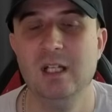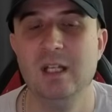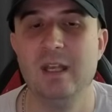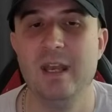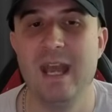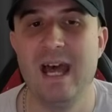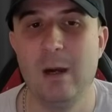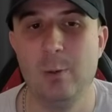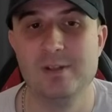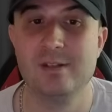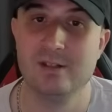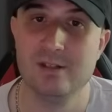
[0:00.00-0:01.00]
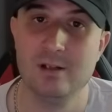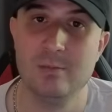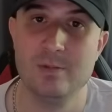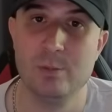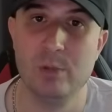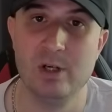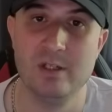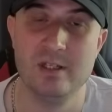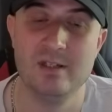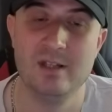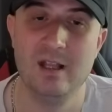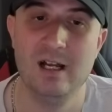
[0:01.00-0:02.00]
Now is the time to buy
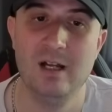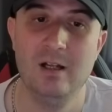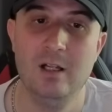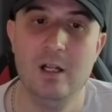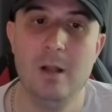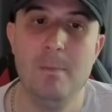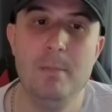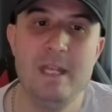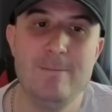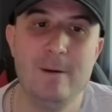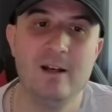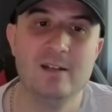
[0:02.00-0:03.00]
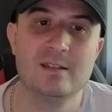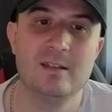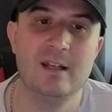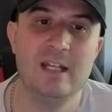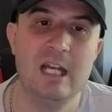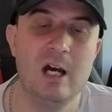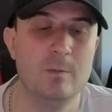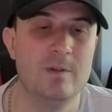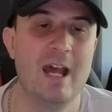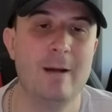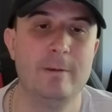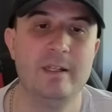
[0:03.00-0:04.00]
into that. Me personally, I was
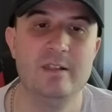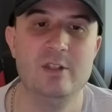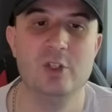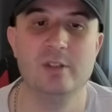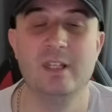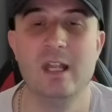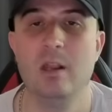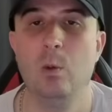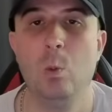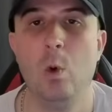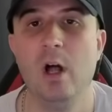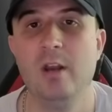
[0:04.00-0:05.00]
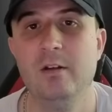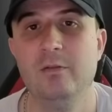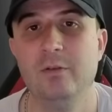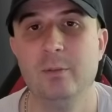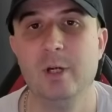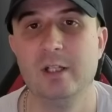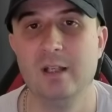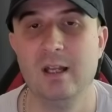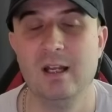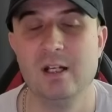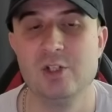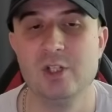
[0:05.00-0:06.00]
happy to just get the one for my
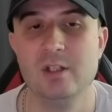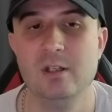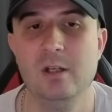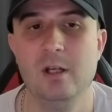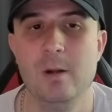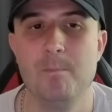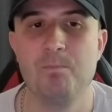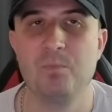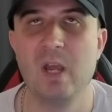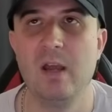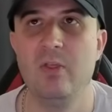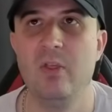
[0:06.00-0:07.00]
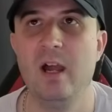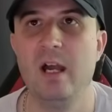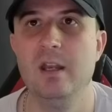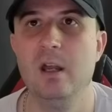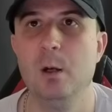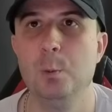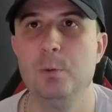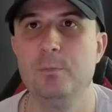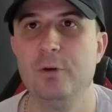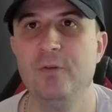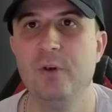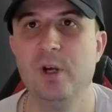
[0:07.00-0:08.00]
collection, and then I would
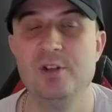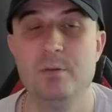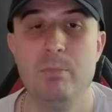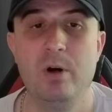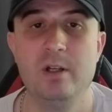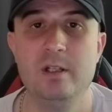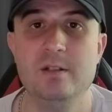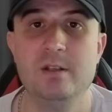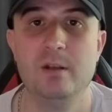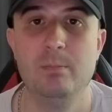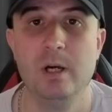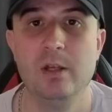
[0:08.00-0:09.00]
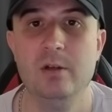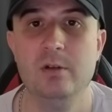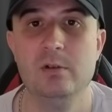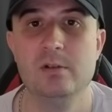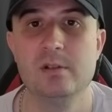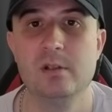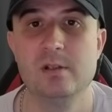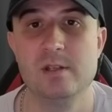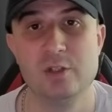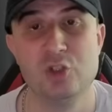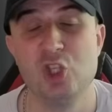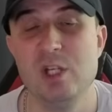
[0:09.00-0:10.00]
prefer to buy into the bundles because
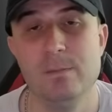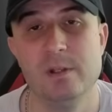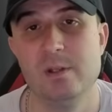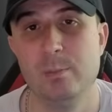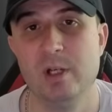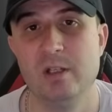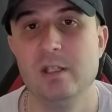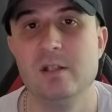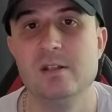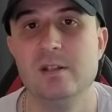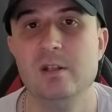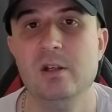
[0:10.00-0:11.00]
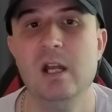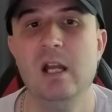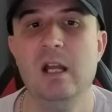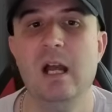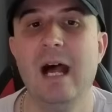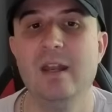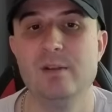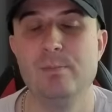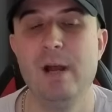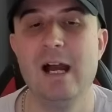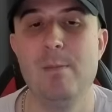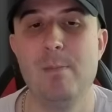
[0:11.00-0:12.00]
it's cheaper to buy into and it's
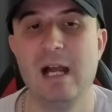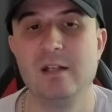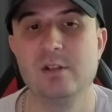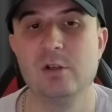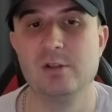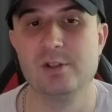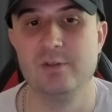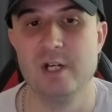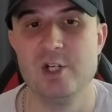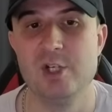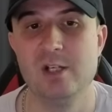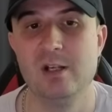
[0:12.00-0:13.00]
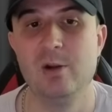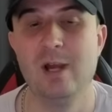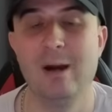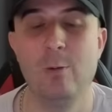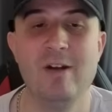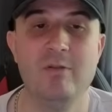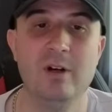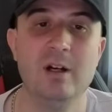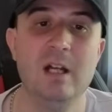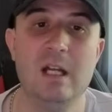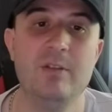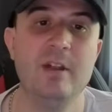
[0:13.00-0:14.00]
better pack to cost ratio. However,
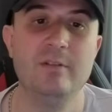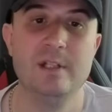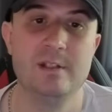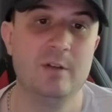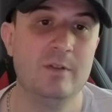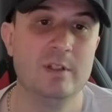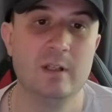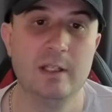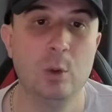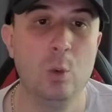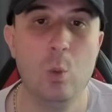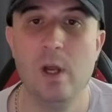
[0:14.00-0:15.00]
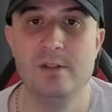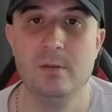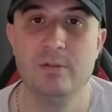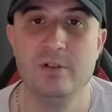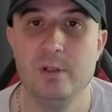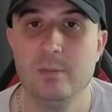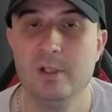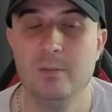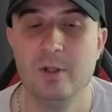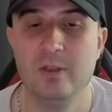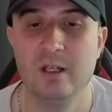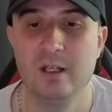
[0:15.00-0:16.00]
there is obviously always a premium
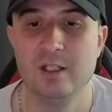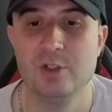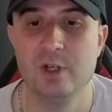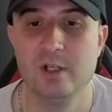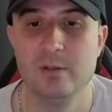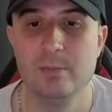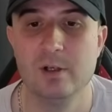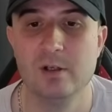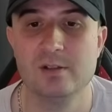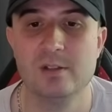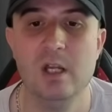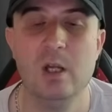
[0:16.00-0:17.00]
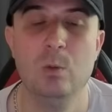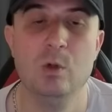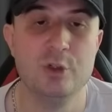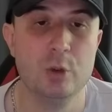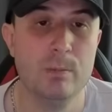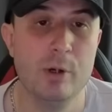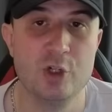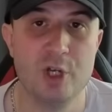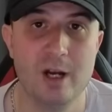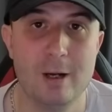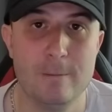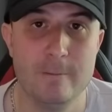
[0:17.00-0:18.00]
on the Elite Trainer box, which will push
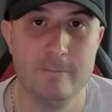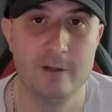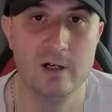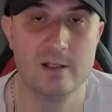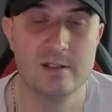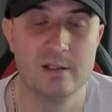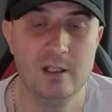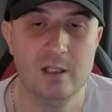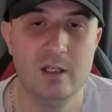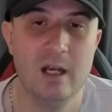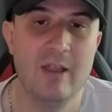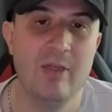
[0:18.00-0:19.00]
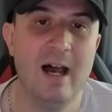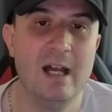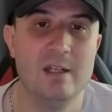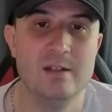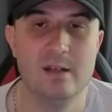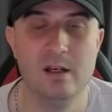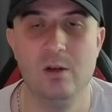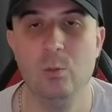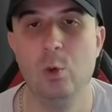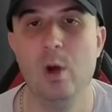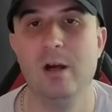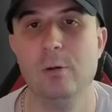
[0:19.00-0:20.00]
it up in price, and that in turn
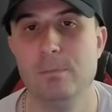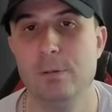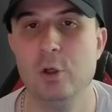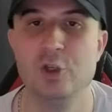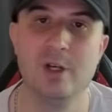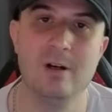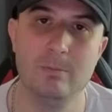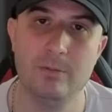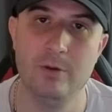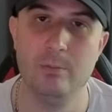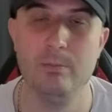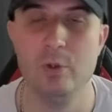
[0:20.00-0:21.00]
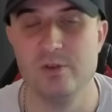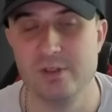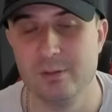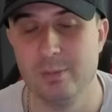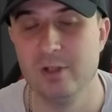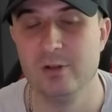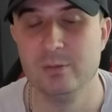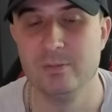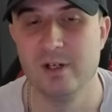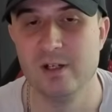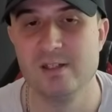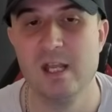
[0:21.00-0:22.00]
will help push up the booster bundle
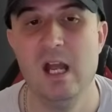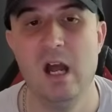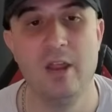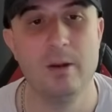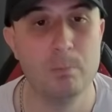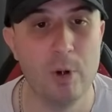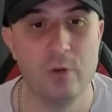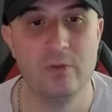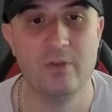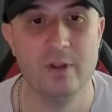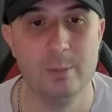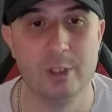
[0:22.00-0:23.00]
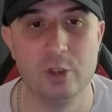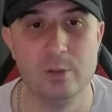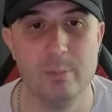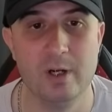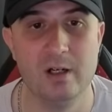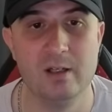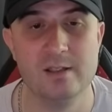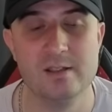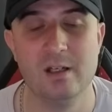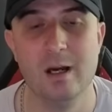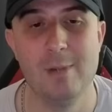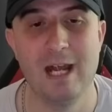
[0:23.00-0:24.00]
price. I think both of them are good buys.
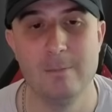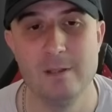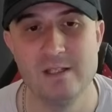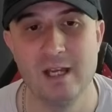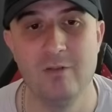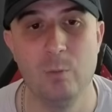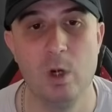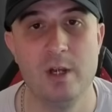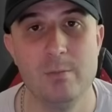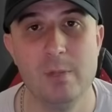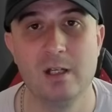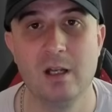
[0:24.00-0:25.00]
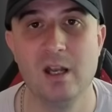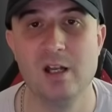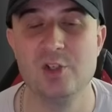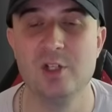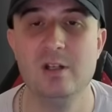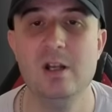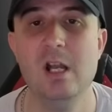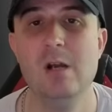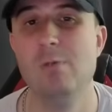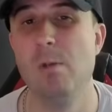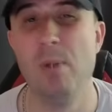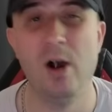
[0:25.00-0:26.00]
I'm happy to have one in my collection,
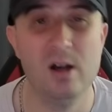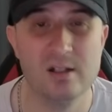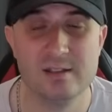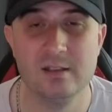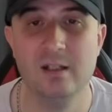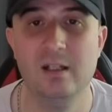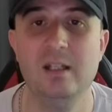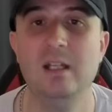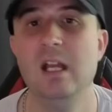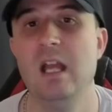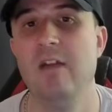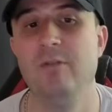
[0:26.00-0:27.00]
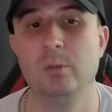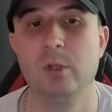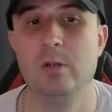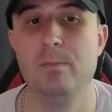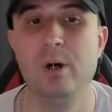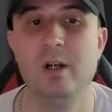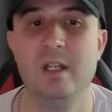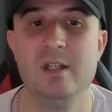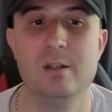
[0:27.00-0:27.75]
but personally, if I'm going to buy into